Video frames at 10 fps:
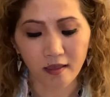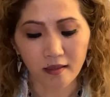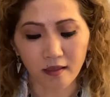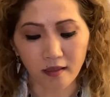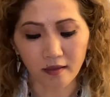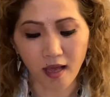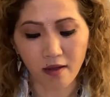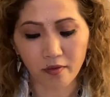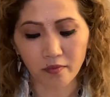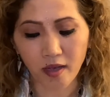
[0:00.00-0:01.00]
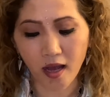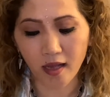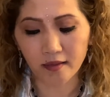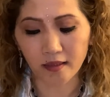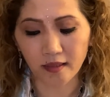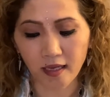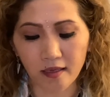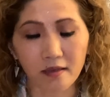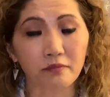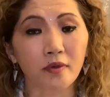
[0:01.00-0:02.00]
The love of God, the light
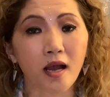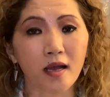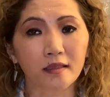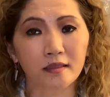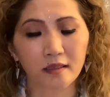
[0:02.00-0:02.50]
of God,